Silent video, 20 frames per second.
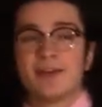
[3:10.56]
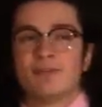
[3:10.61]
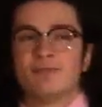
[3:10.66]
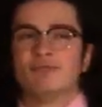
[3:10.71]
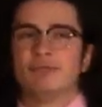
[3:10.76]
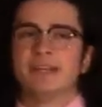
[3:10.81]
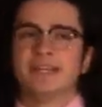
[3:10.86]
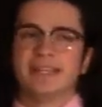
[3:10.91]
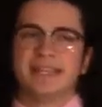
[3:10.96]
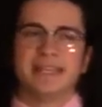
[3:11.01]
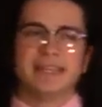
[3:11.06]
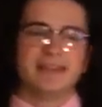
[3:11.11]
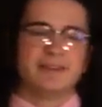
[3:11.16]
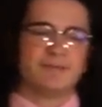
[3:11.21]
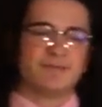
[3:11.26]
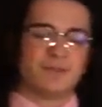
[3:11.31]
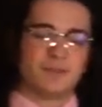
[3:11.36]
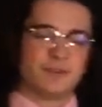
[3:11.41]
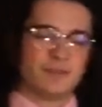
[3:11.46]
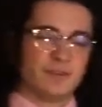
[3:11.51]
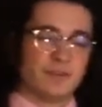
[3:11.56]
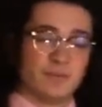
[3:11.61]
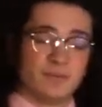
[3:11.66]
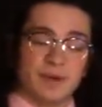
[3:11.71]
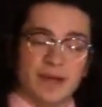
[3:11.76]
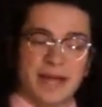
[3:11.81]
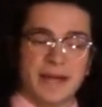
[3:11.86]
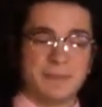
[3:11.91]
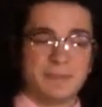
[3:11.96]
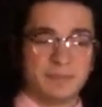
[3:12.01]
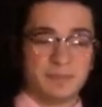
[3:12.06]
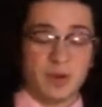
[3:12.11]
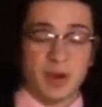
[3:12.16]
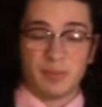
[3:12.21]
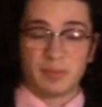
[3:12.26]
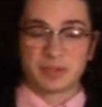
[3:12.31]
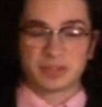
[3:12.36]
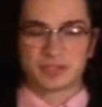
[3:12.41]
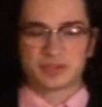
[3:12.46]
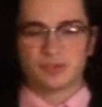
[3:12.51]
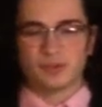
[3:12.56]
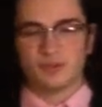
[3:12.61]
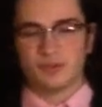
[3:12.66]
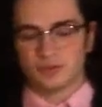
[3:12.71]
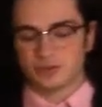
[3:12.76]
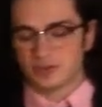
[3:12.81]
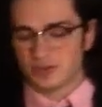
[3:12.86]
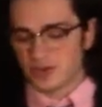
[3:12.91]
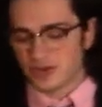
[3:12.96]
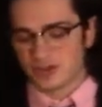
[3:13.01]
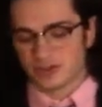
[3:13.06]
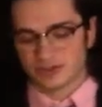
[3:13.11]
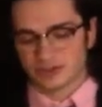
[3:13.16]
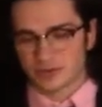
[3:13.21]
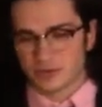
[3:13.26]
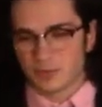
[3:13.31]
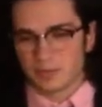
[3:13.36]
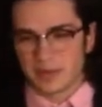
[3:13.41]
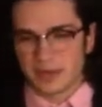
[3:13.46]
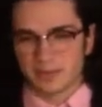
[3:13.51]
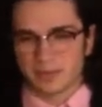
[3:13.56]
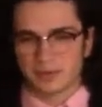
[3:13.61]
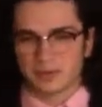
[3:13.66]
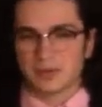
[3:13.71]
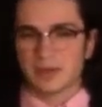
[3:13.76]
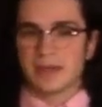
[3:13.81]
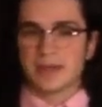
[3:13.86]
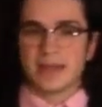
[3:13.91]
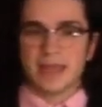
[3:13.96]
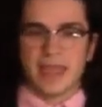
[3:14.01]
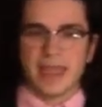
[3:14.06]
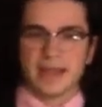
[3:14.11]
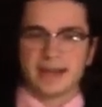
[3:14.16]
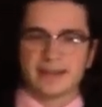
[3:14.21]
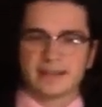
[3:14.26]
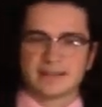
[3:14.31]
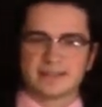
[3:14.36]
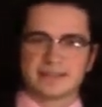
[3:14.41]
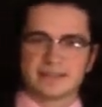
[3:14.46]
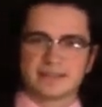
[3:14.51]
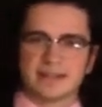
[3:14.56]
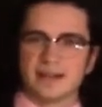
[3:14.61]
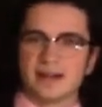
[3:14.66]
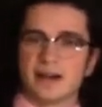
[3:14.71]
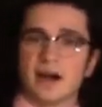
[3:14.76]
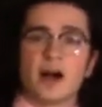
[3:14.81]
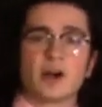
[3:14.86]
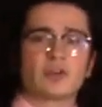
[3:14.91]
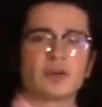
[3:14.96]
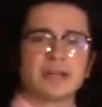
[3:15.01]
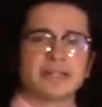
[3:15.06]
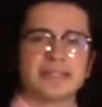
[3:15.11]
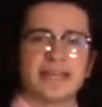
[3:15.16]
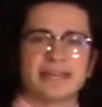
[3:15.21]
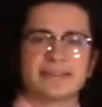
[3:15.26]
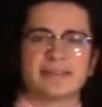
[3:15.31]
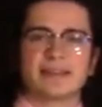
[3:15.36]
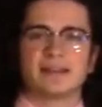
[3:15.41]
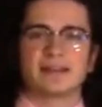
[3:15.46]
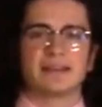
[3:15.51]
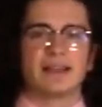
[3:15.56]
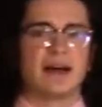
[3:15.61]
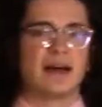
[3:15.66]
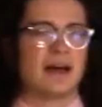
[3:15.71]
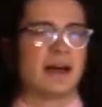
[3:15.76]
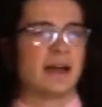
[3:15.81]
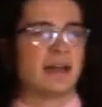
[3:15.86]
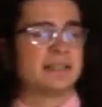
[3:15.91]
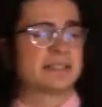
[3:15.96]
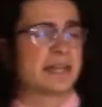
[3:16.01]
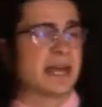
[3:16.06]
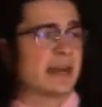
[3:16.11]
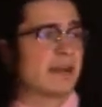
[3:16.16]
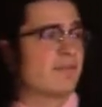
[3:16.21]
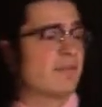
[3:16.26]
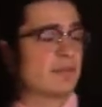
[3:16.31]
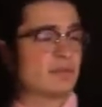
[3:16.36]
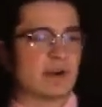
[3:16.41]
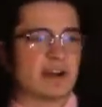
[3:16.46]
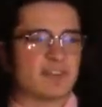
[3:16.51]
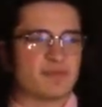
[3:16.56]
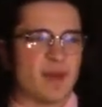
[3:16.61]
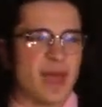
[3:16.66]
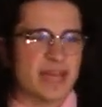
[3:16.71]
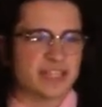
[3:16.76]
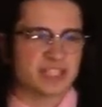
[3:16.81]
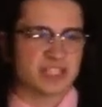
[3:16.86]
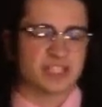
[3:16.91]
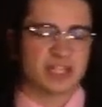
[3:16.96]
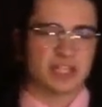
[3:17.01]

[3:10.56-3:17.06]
Really, for public school, for traditional school people, it is a great thing that is kind of a rite of passage